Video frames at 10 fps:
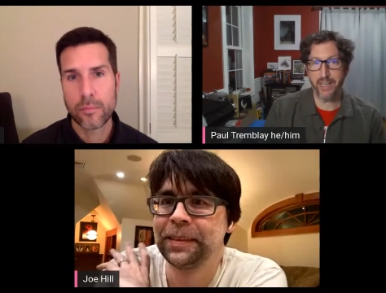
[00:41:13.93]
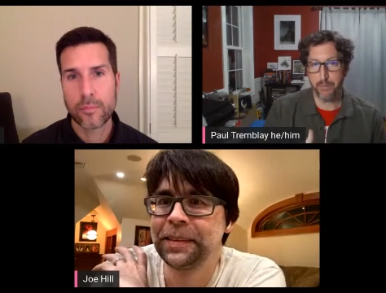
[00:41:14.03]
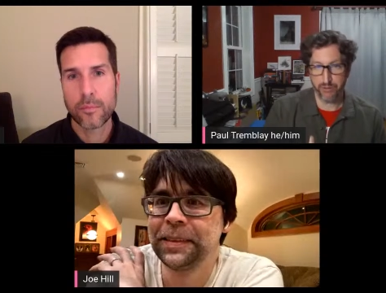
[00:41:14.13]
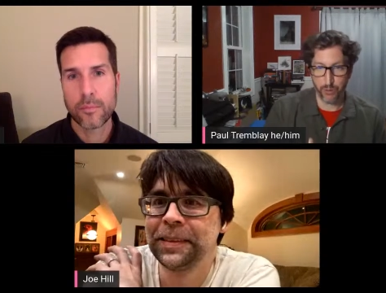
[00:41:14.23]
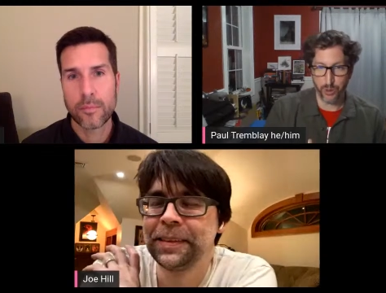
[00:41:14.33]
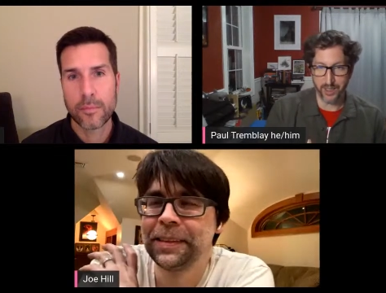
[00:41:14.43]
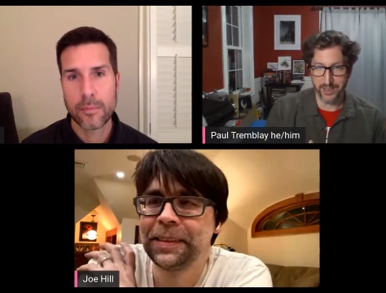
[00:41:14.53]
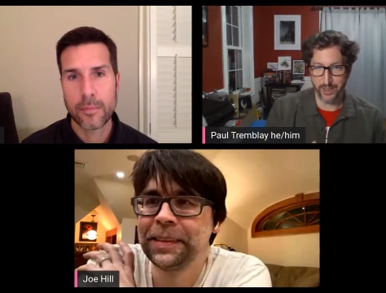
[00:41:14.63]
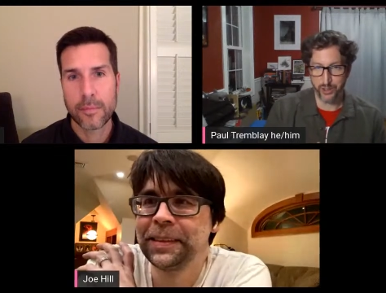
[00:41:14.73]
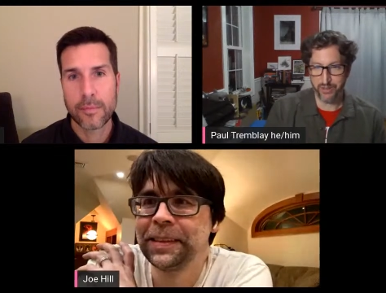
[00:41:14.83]
Speaker 1: write it
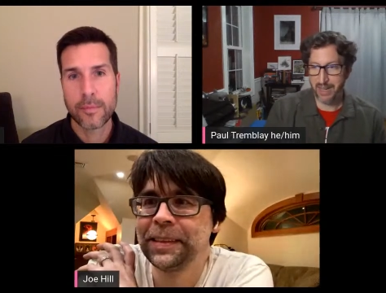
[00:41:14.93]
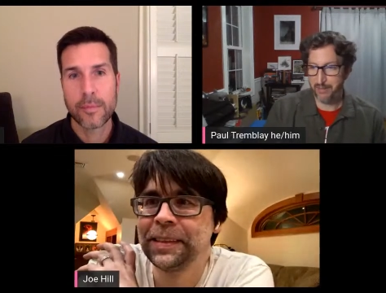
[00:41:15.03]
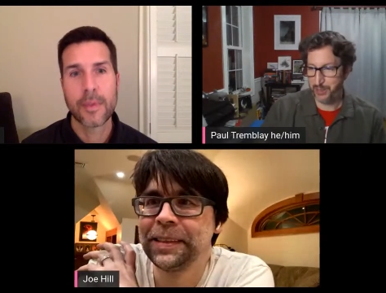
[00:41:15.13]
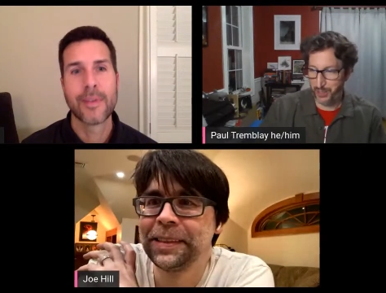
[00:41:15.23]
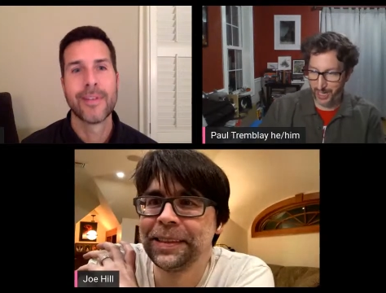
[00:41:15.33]
before. Survivor